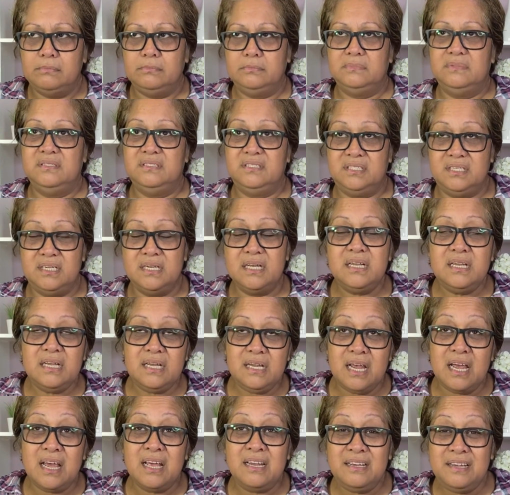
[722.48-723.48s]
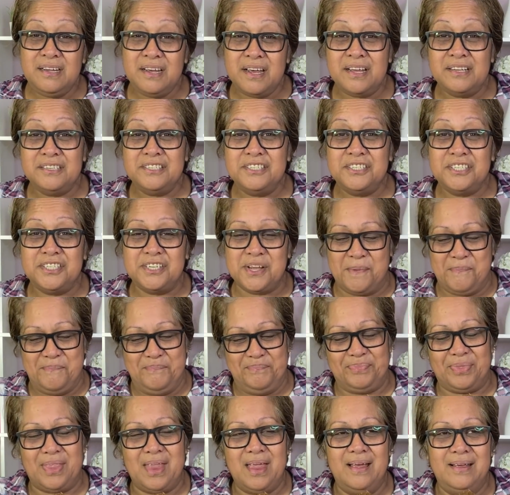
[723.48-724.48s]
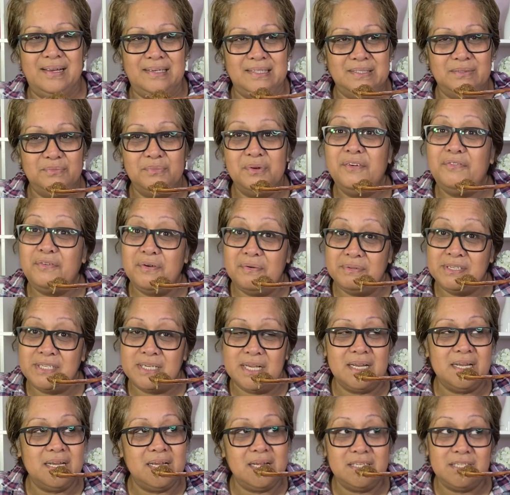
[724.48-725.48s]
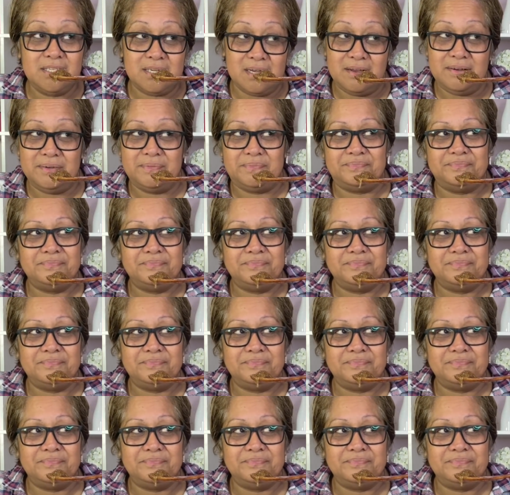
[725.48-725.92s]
Sydneyanians? We're from Sydney, so